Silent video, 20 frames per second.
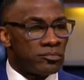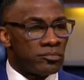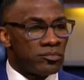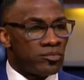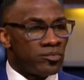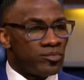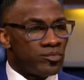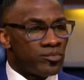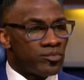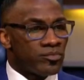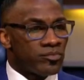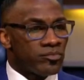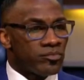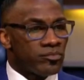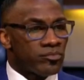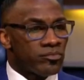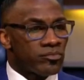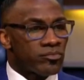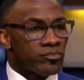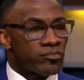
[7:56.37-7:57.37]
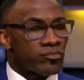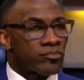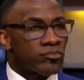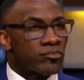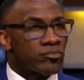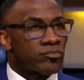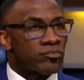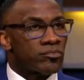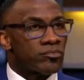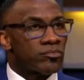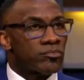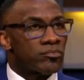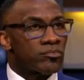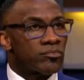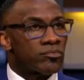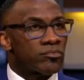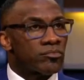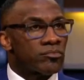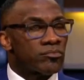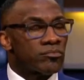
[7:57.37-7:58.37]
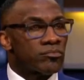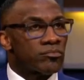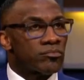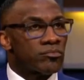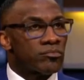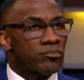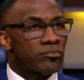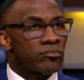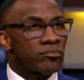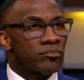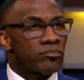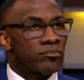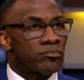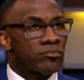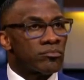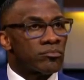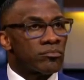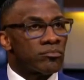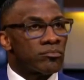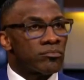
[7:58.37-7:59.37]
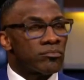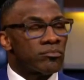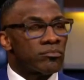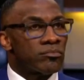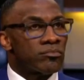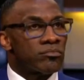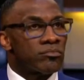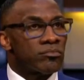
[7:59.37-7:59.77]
[no speech]